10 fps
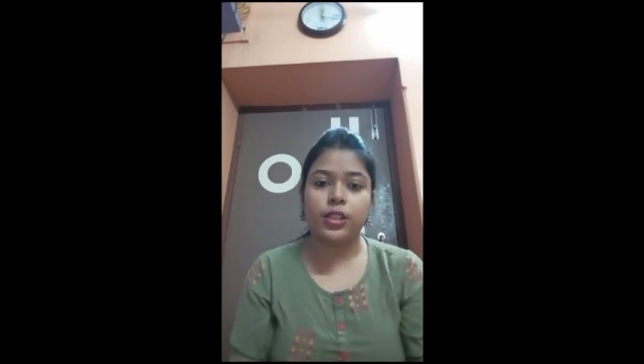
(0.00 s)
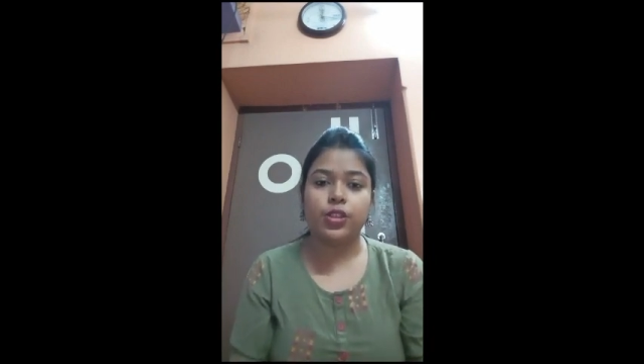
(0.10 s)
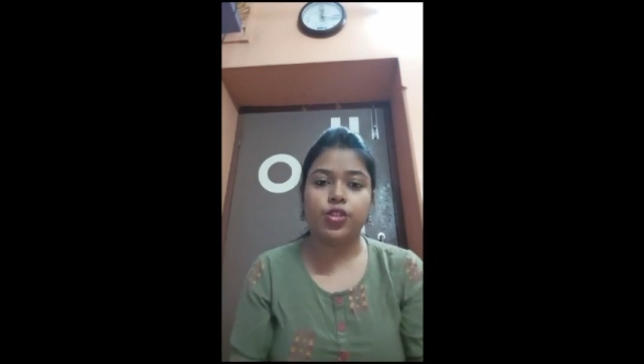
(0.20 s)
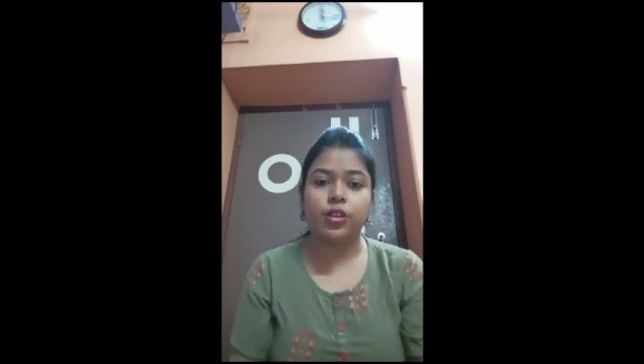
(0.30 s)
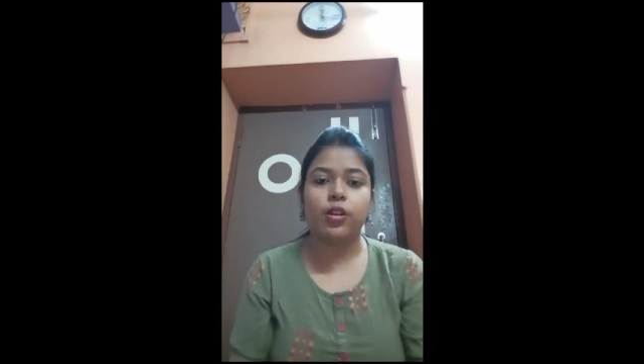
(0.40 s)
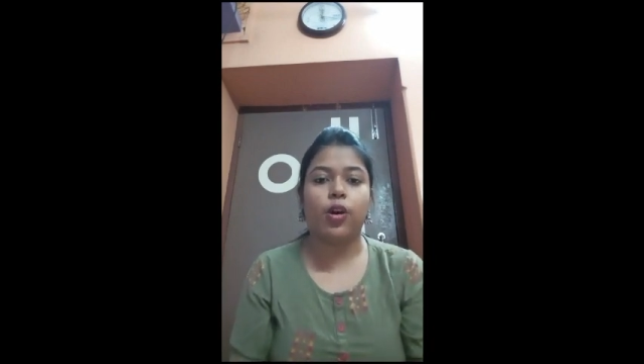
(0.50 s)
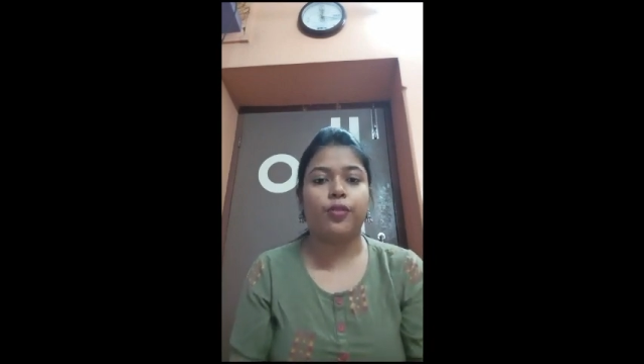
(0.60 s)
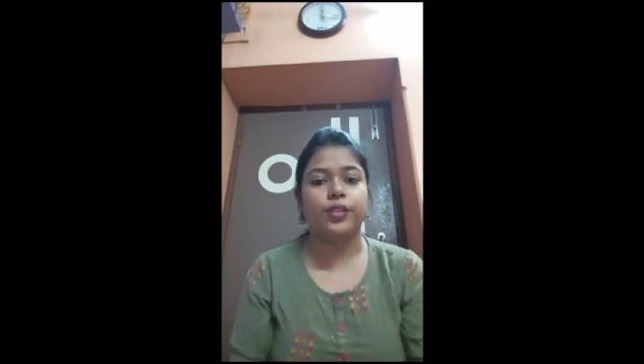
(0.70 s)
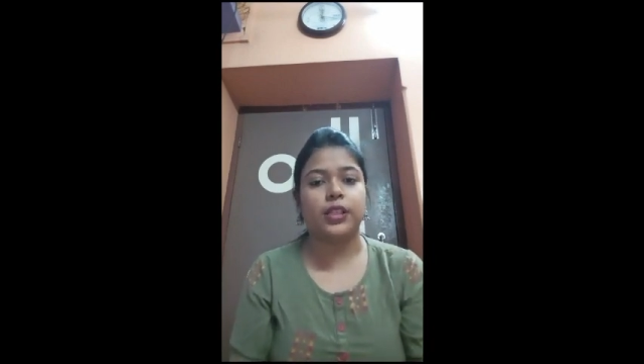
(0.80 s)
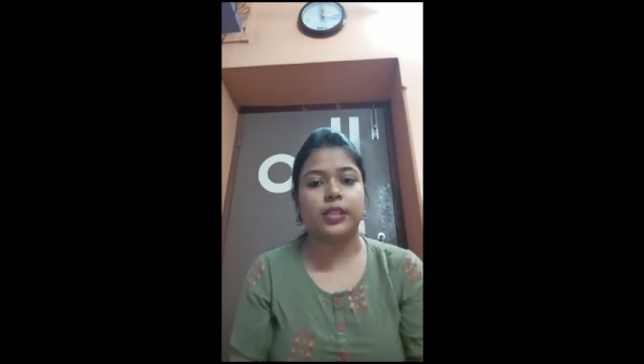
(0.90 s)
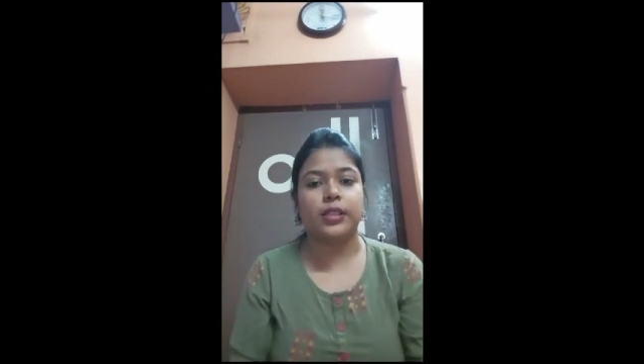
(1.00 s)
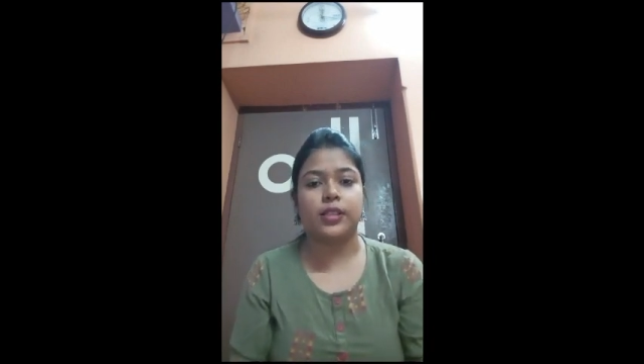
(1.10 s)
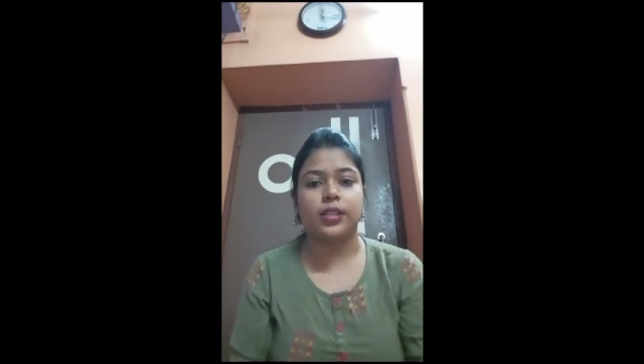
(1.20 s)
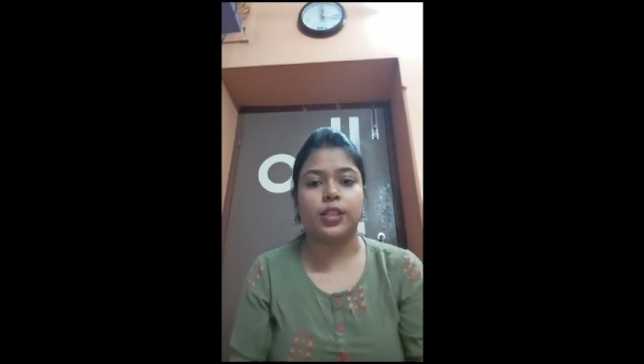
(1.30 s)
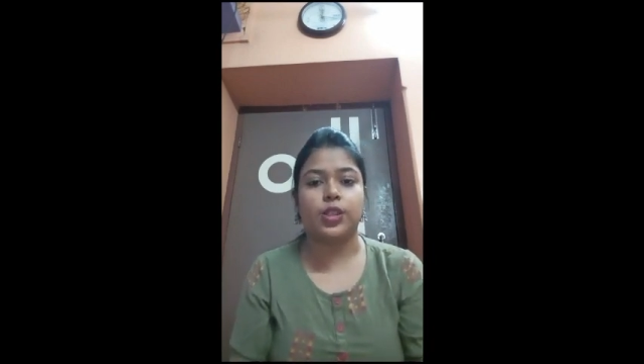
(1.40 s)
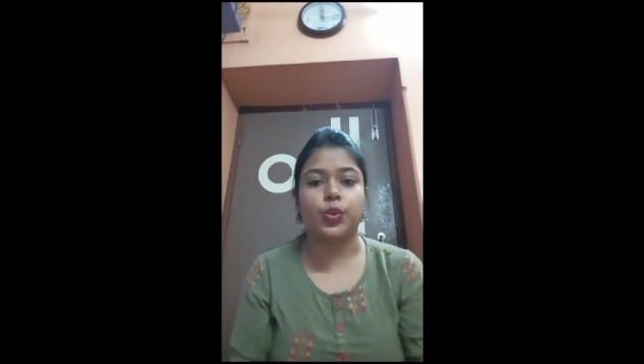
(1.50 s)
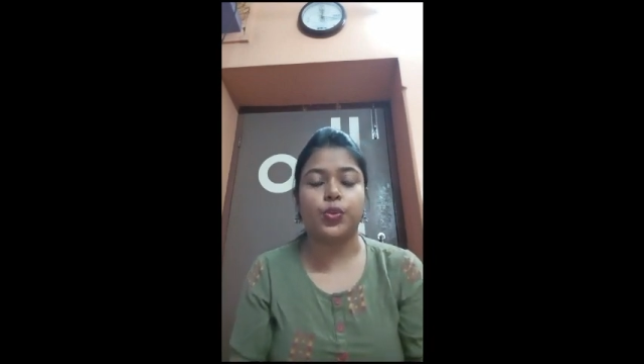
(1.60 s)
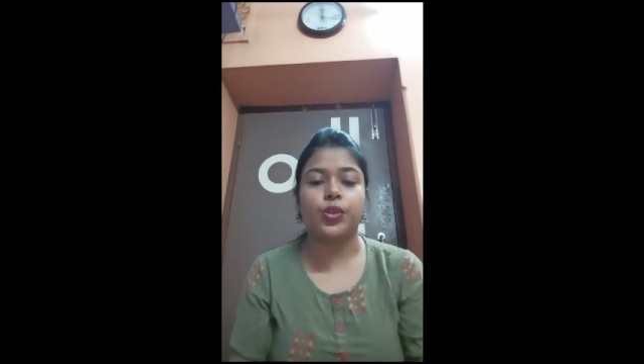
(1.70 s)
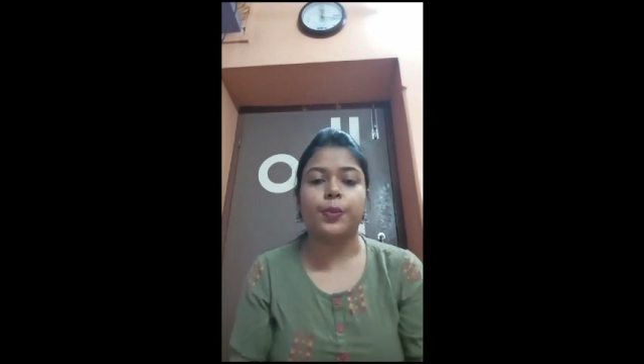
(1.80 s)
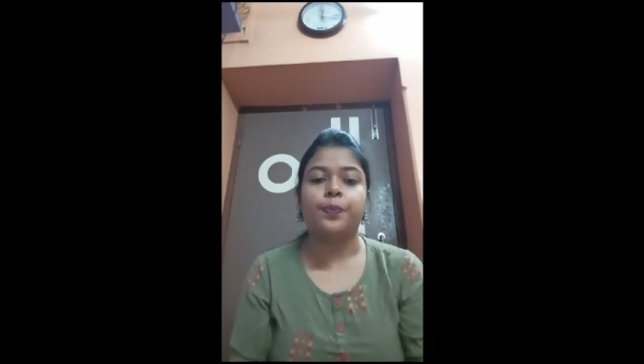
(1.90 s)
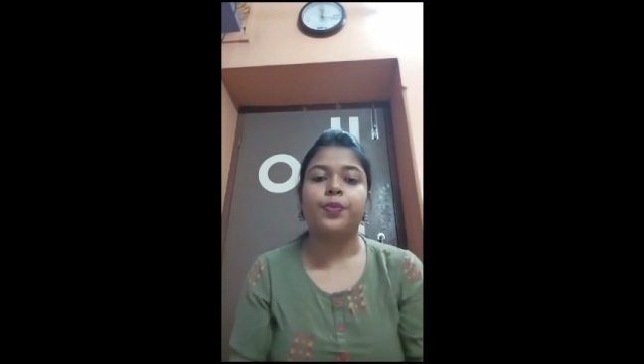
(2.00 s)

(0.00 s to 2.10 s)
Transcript: teacher of this institute.